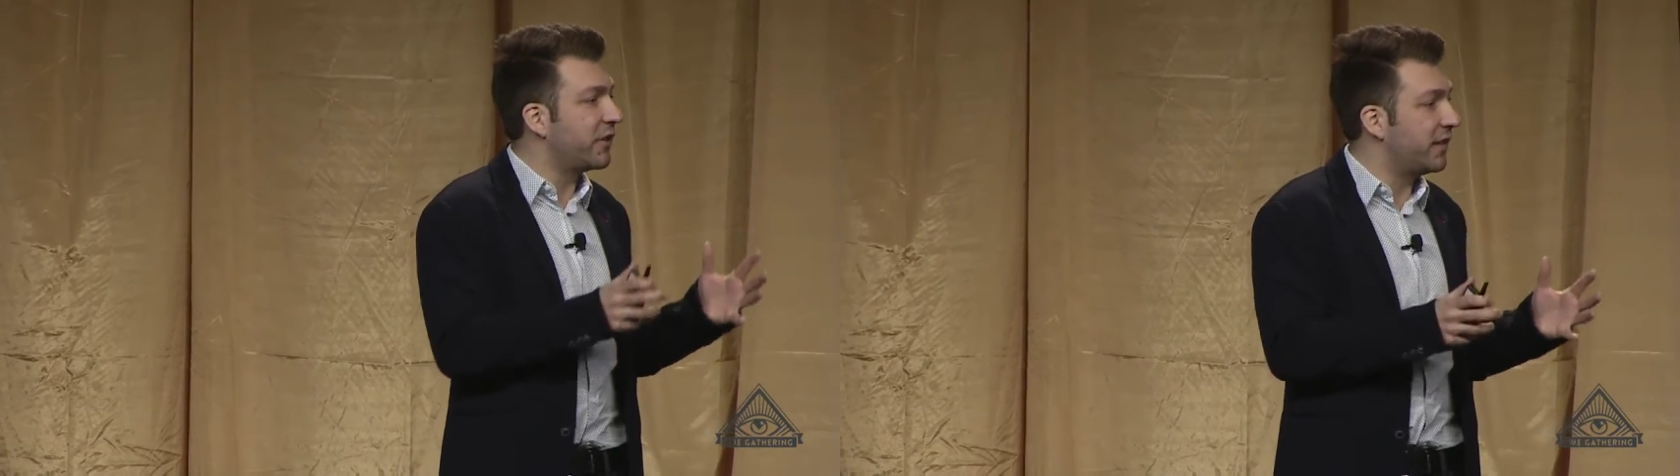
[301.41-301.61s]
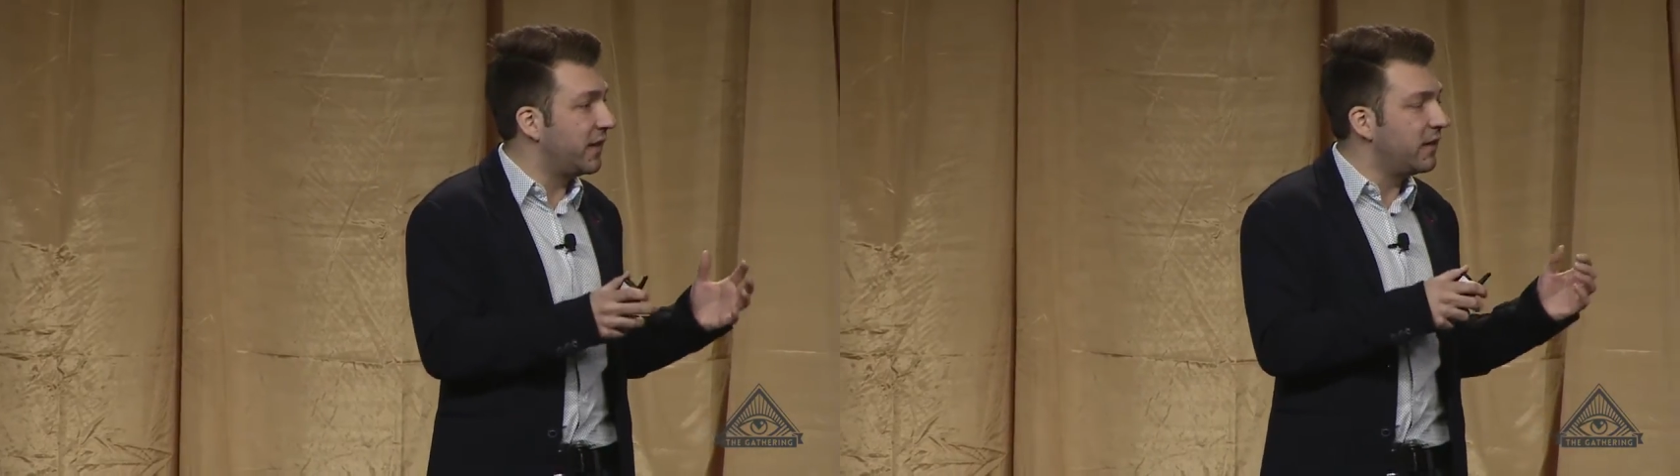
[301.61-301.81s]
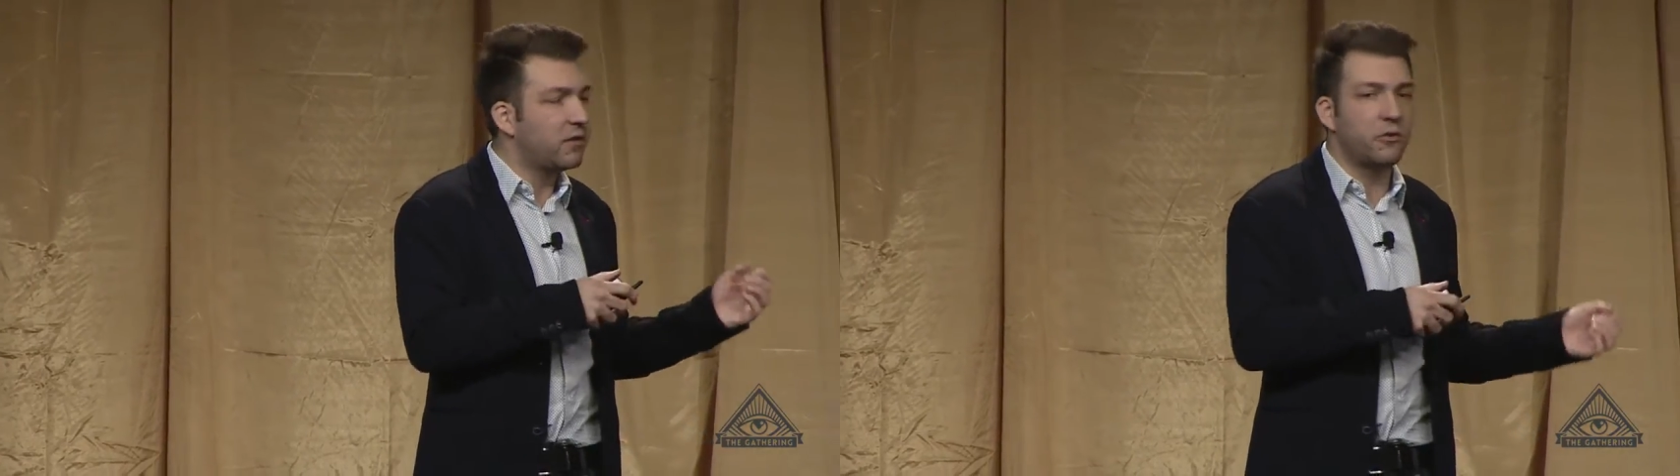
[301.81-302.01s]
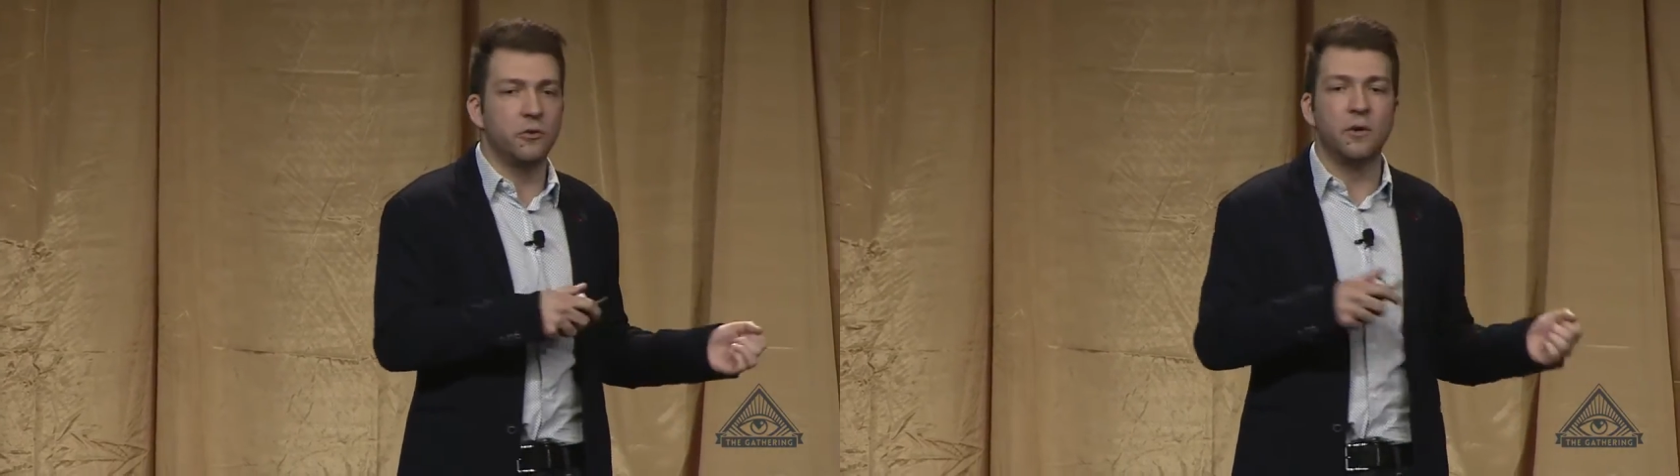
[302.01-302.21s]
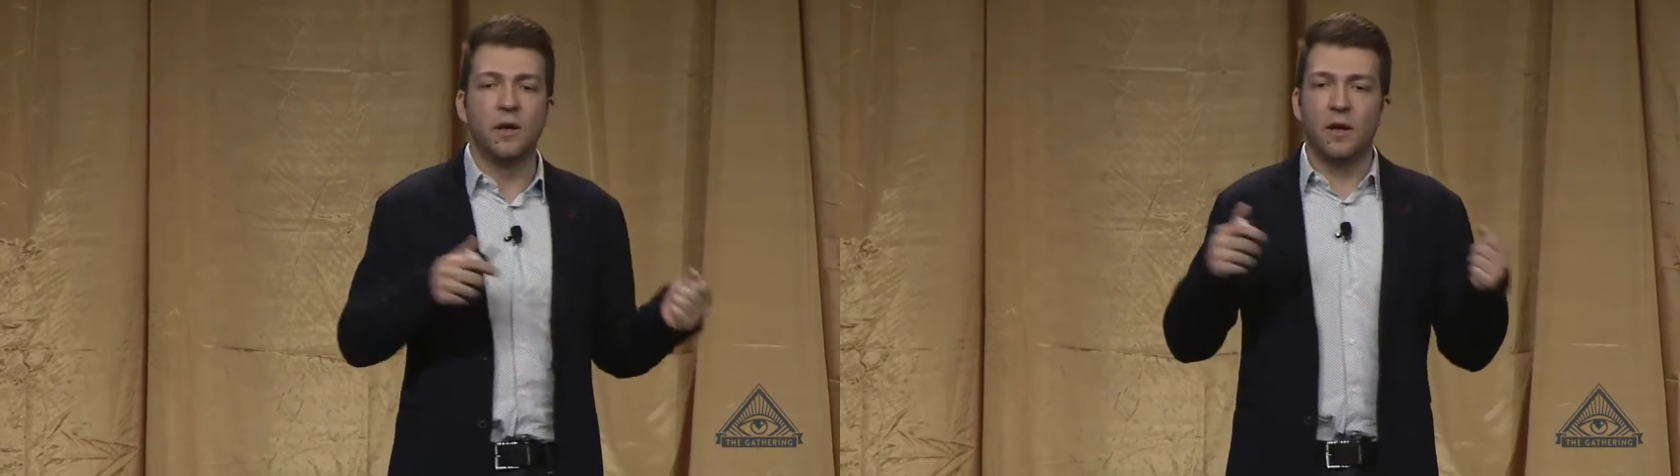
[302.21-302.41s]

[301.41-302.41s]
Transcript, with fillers: city to